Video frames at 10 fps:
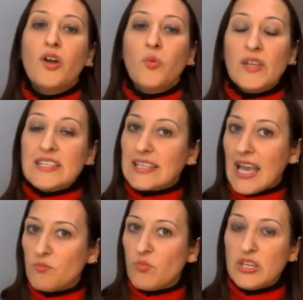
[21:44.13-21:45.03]
Once
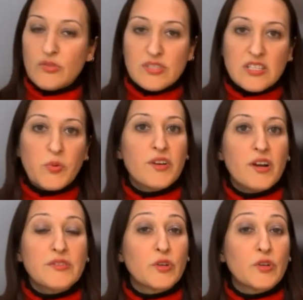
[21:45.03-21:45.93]
again, we use this
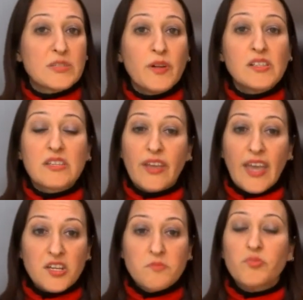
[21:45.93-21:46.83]
product for its
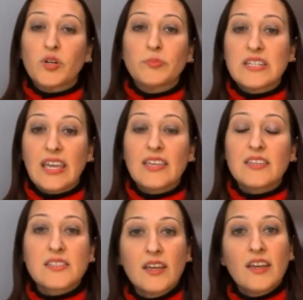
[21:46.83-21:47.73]
emulsification
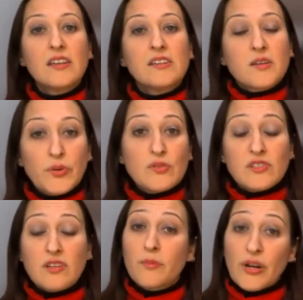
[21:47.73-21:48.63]
properties to
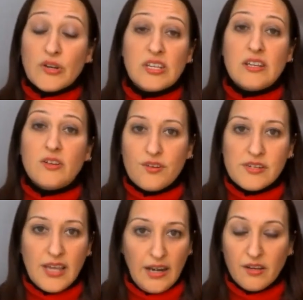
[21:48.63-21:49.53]
boost the protein
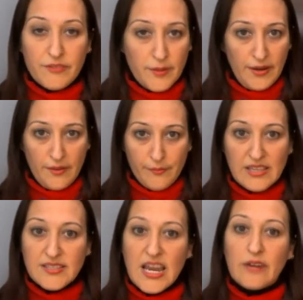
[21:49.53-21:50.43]
content of the
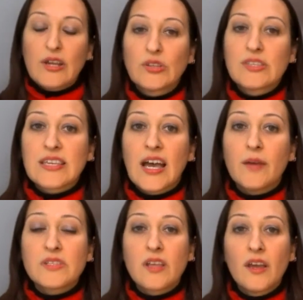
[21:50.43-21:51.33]
plant-based dairy concepts,